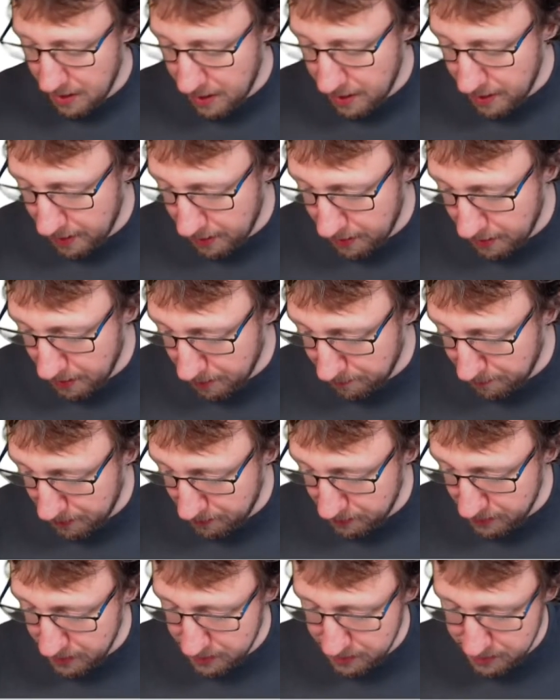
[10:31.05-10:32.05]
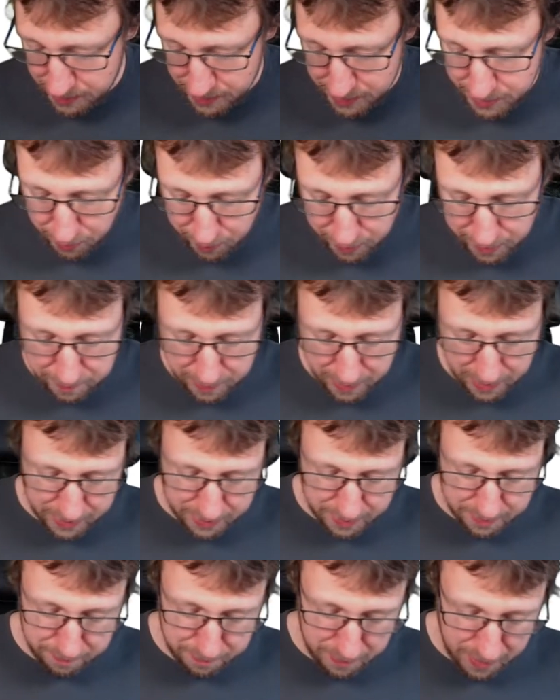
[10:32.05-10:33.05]
And I'm very sorry, but
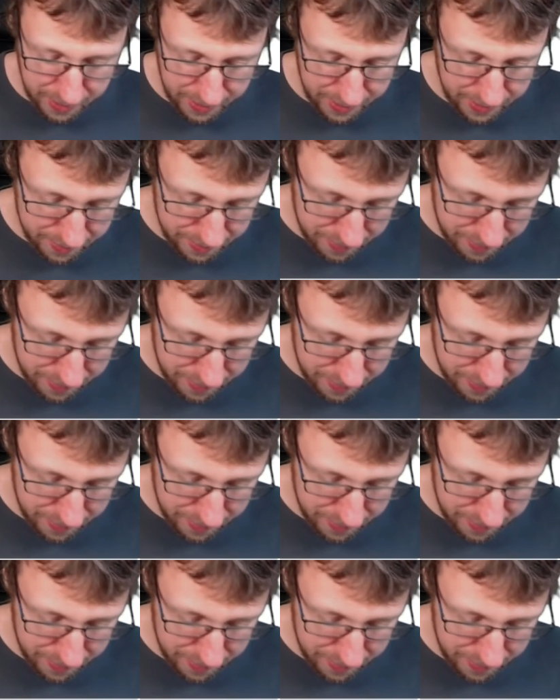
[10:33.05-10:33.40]
my